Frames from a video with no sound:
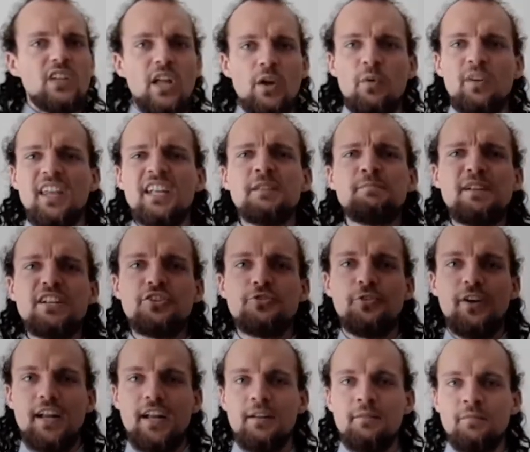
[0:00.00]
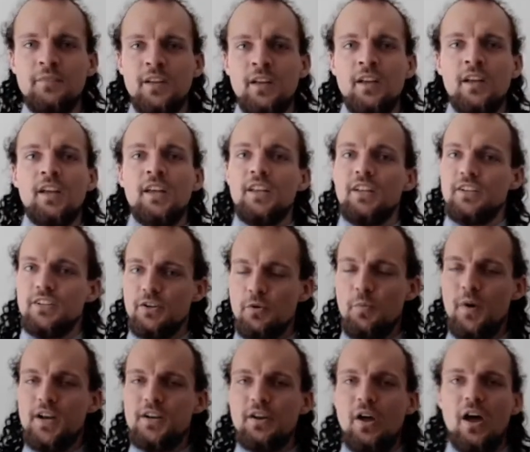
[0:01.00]
Well, that's a bit tricky. So
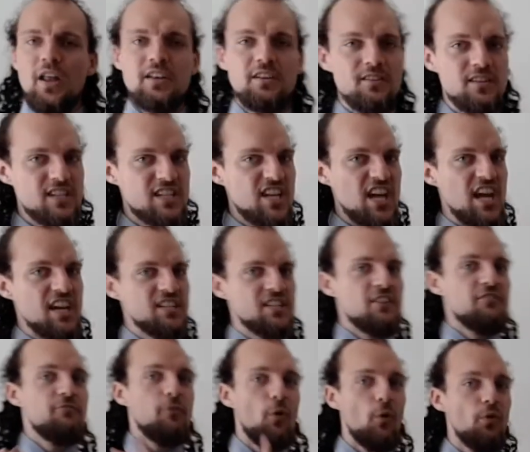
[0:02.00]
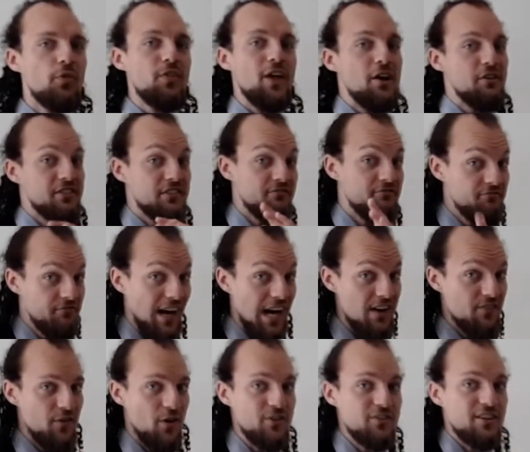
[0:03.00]
went down, tested
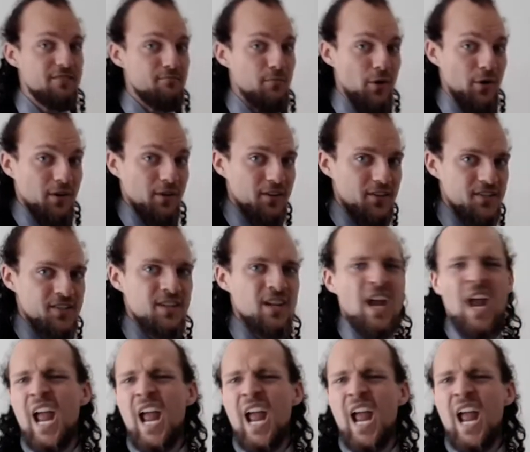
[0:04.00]
4,500 models,